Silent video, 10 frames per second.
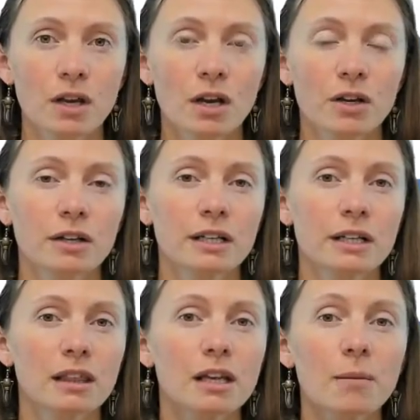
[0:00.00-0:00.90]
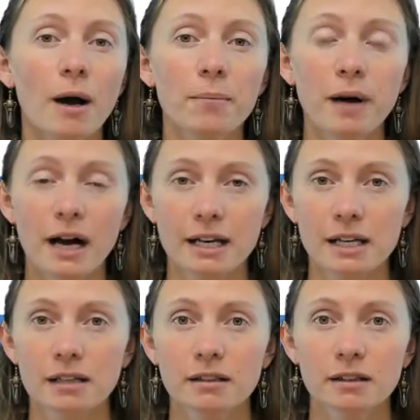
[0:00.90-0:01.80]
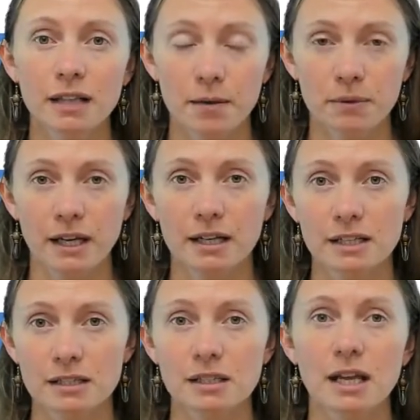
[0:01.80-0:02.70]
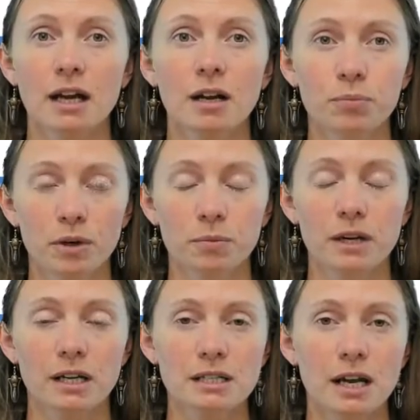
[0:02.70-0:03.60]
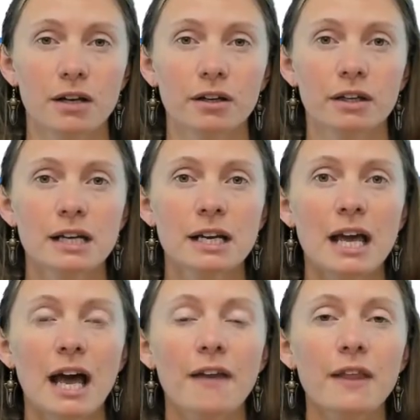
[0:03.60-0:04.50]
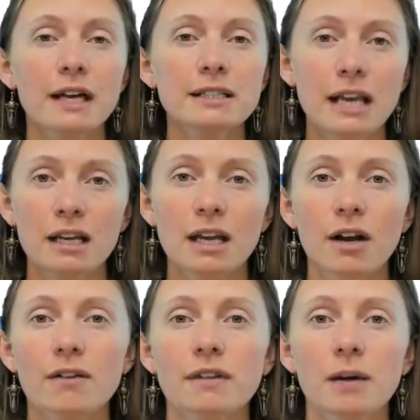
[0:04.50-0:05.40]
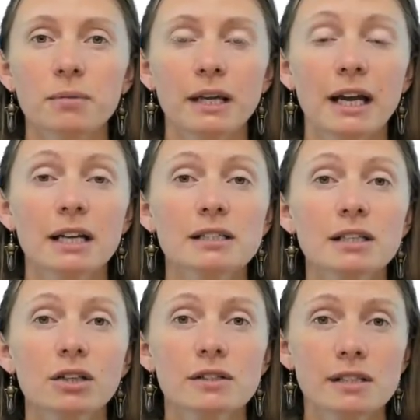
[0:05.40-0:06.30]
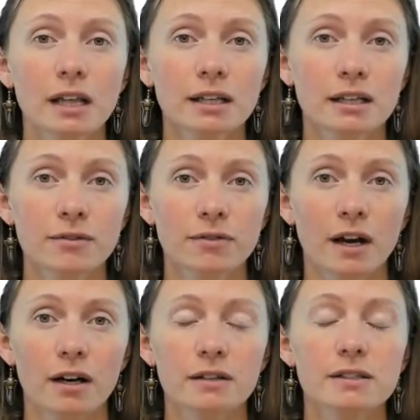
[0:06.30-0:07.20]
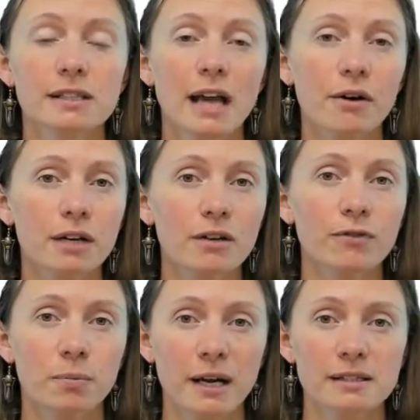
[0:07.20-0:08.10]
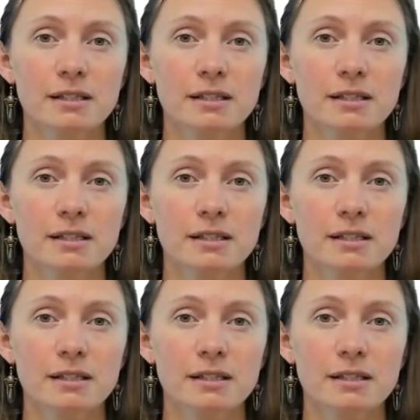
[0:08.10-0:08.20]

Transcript: You're going to need to think about potting that plant into that appropriate container, and then taking care of that plant until you sell it at the fair, scouting for pests and